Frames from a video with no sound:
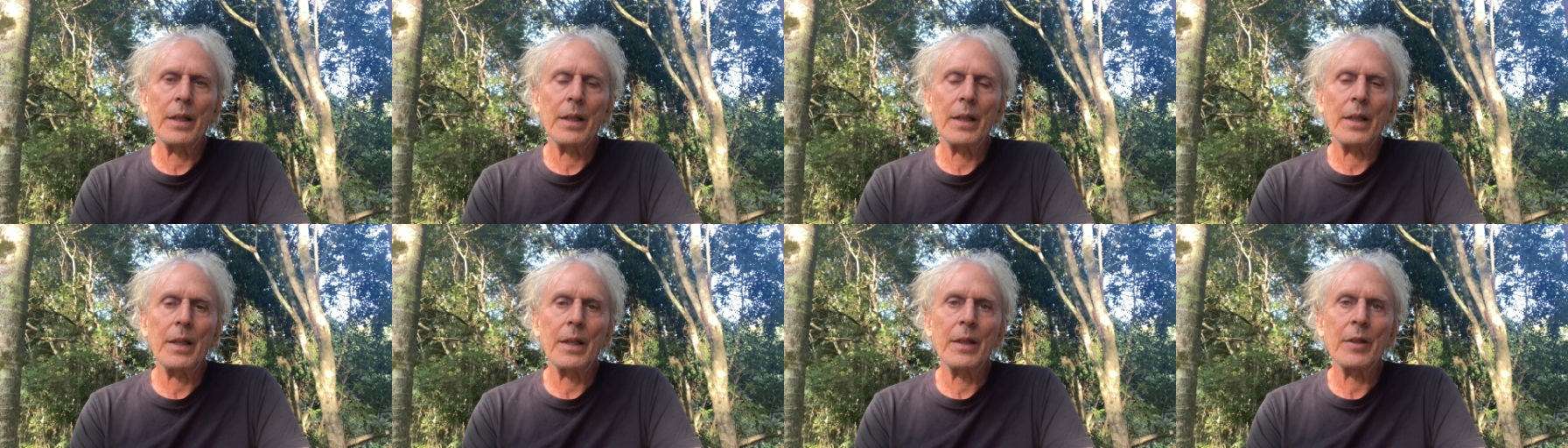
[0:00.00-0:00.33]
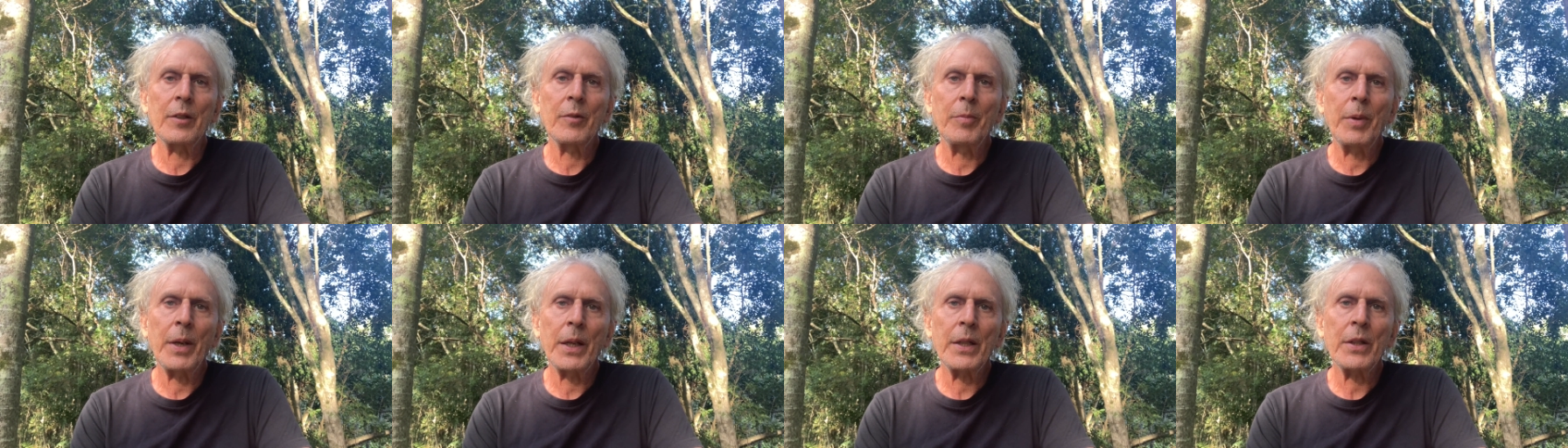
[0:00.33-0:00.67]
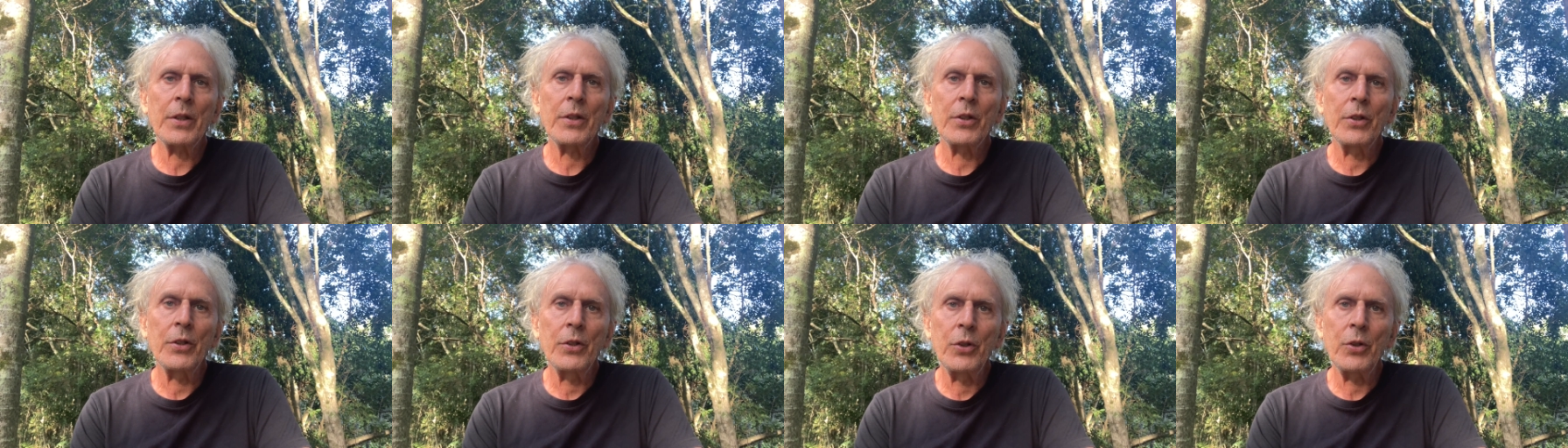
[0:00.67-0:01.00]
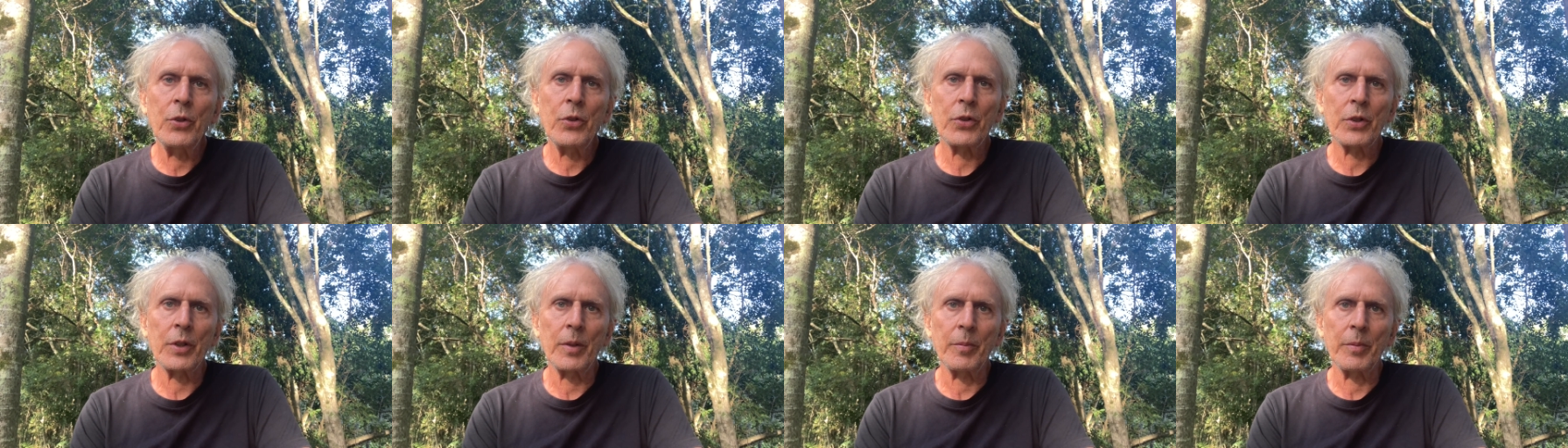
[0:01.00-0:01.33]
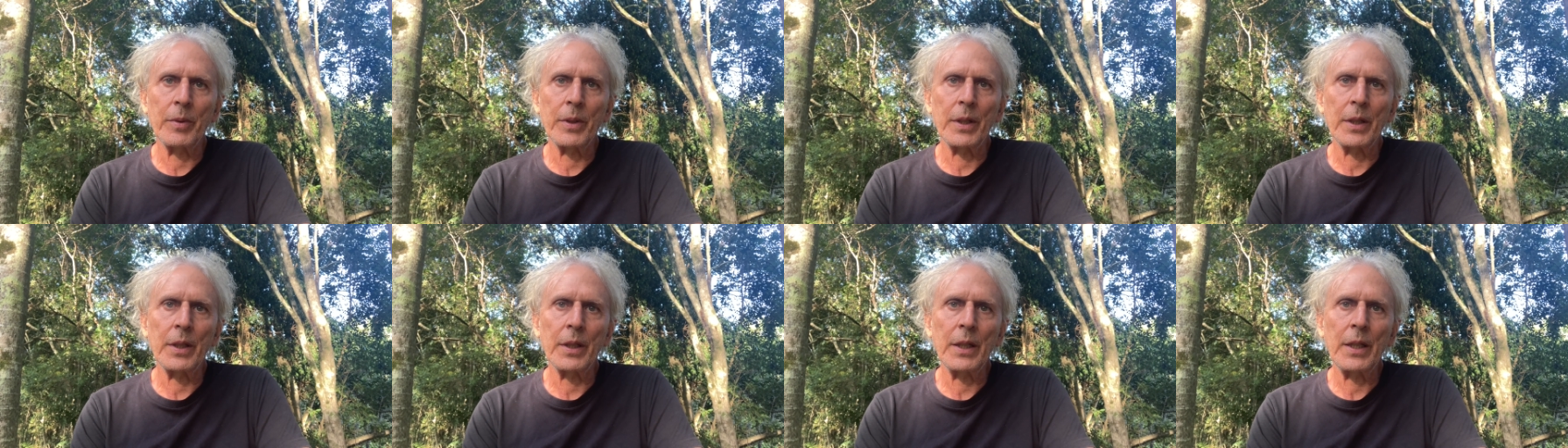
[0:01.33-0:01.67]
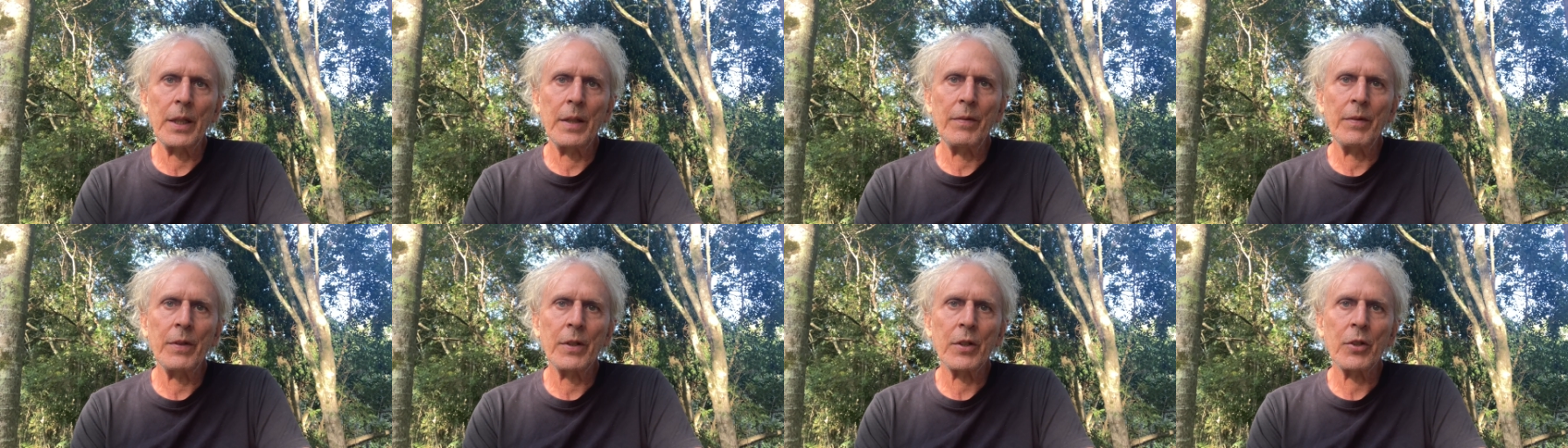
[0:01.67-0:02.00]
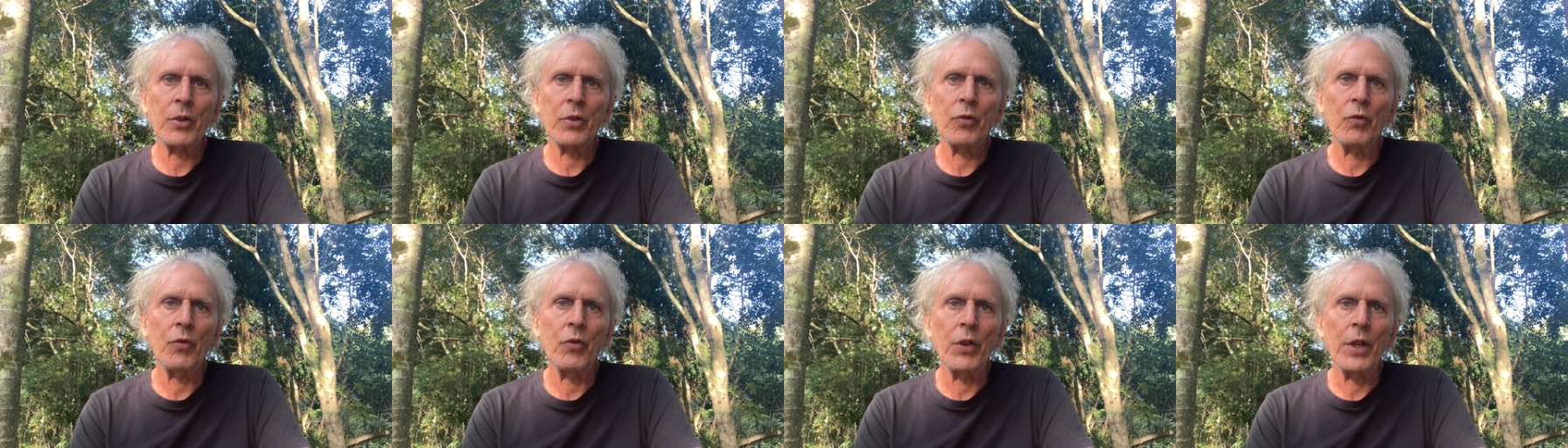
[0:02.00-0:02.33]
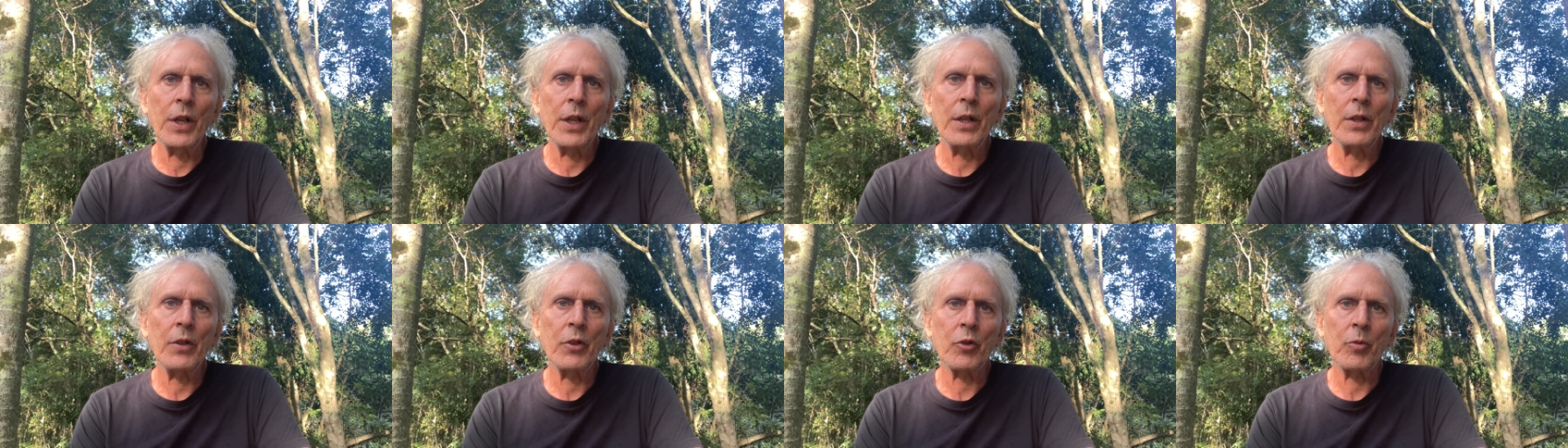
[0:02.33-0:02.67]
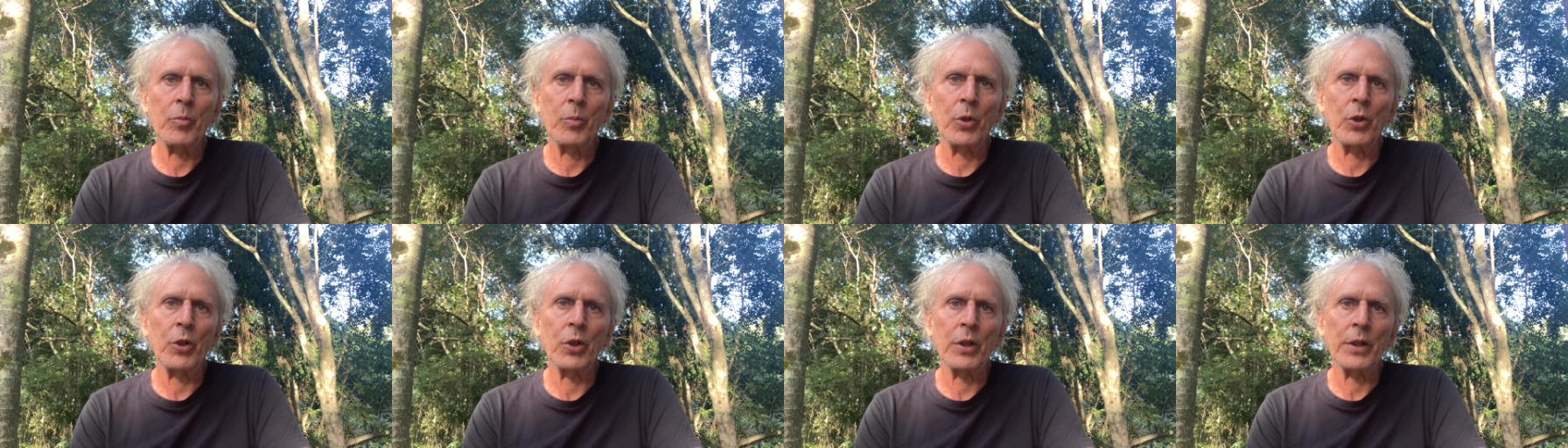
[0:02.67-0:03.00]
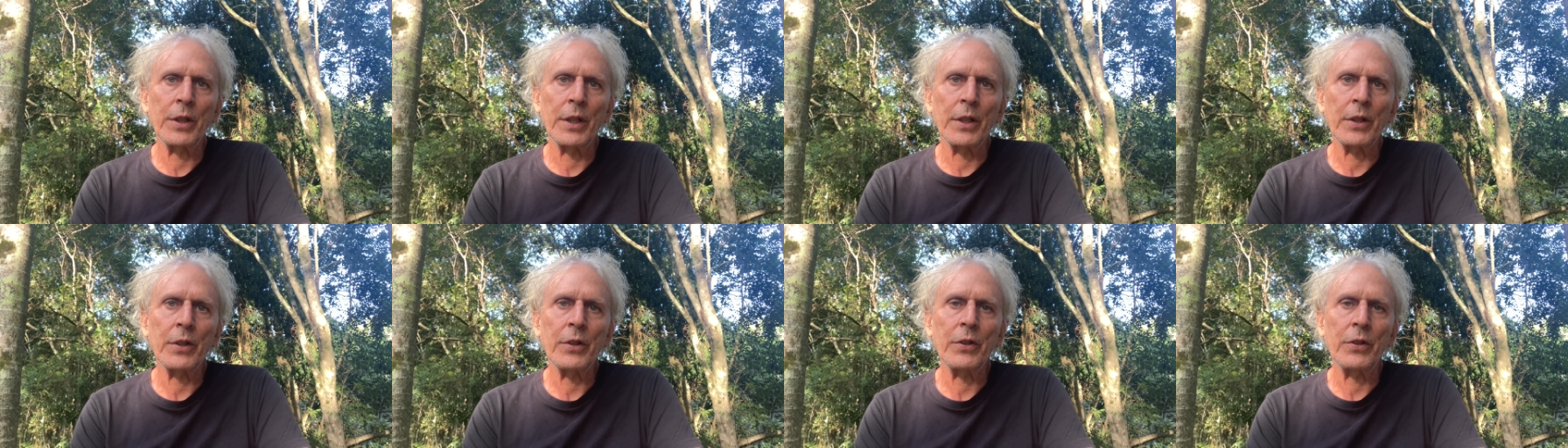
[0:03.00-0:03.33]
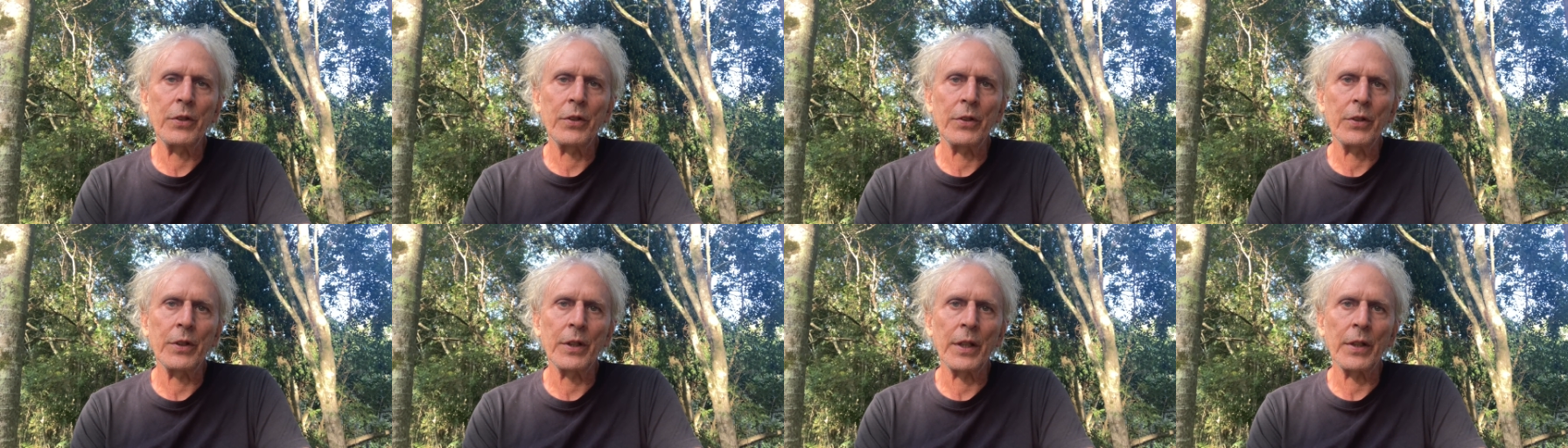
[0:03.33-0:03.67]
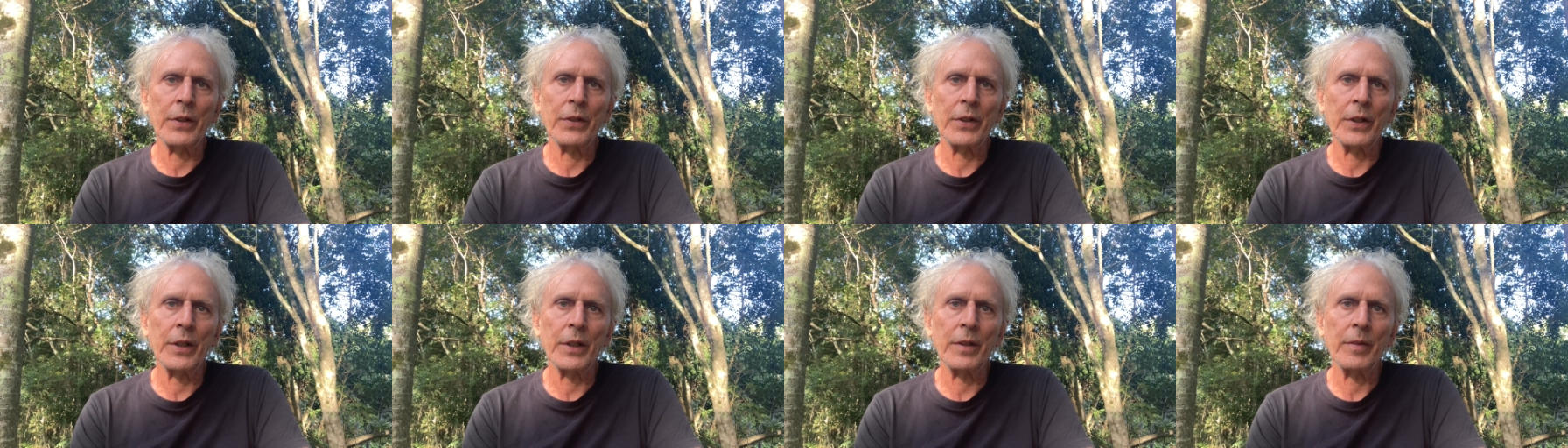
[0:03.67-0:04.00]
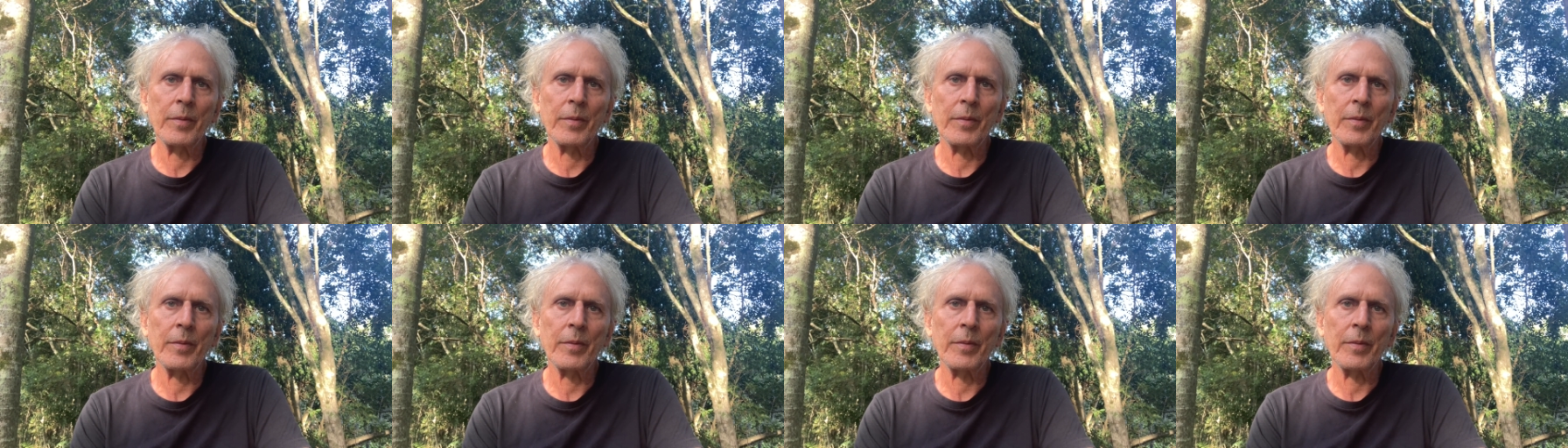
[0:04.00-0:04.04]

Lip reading: it's better to do something, even if it's really small, than to do nothing.